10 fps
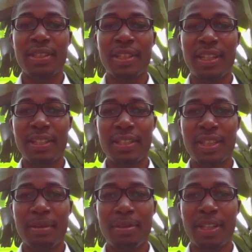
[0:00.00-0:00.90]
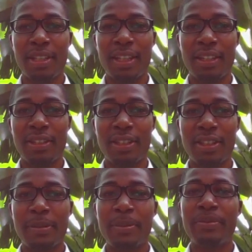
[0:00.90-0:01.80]
in Landscape
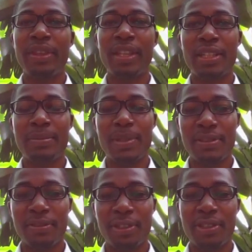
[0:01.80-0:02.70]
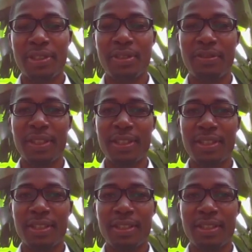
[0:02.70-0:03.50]
Architecture at Beijing Forestry University.